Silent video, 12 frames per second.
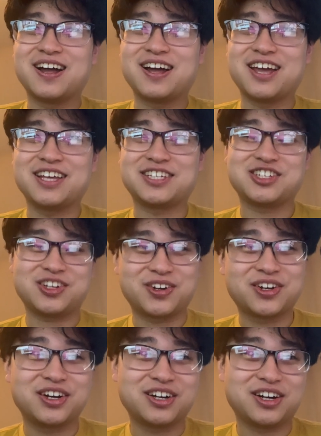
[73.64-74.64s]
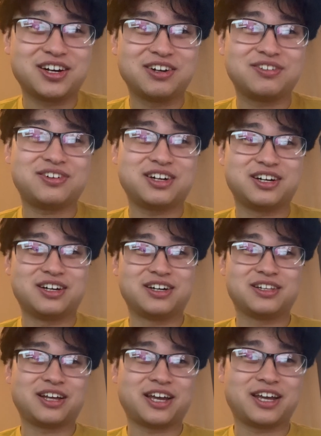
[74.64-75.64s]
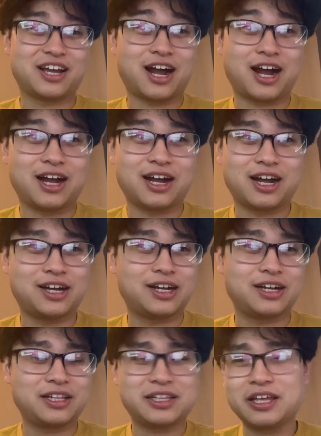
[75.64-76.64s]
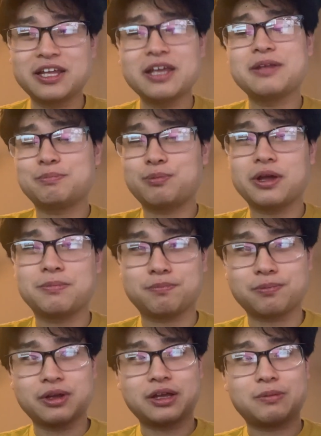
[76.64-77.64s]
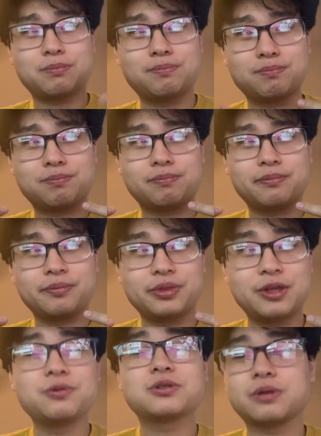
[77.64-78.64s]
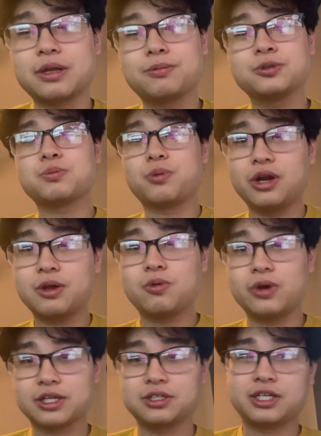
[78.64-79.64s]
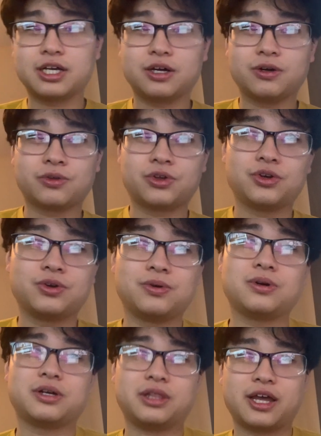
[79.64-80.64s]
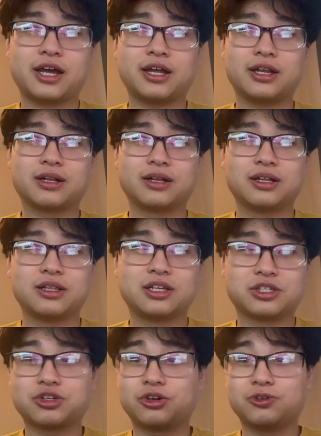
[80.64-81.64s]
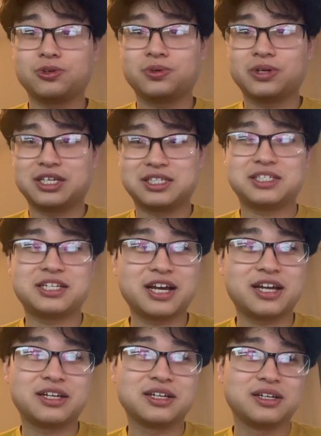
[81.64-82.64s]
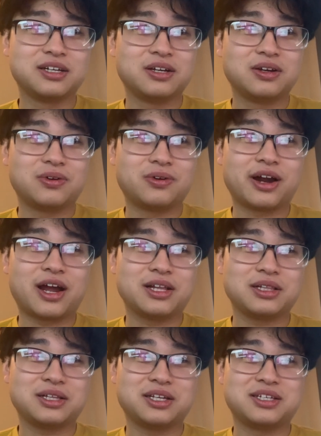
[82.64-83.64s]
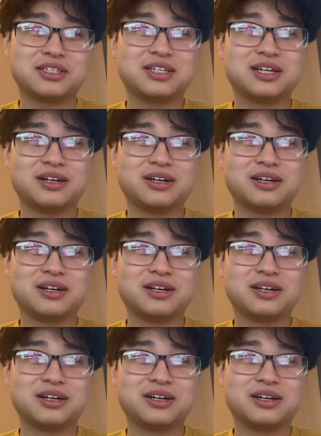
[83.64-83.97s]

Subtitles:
it started off, it was pretty quick to tell you that this girl is dead, or at least